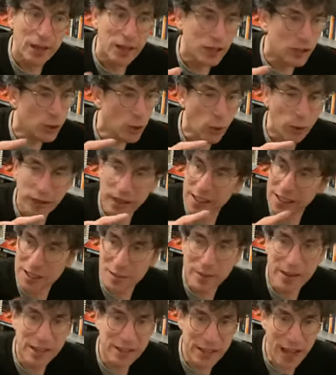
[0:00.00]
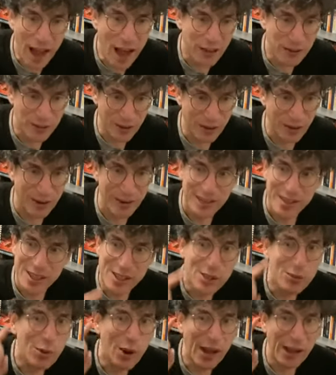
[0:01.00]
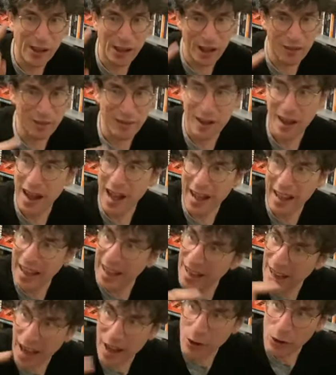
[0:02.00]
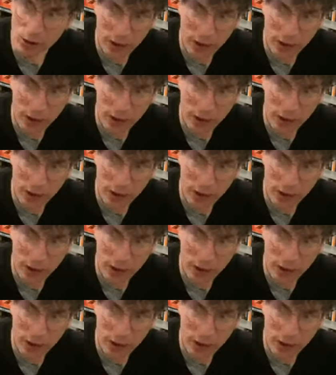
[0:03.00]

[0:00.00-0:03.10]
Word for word: You don't need to be a doctor. This is what I love. I hate I don't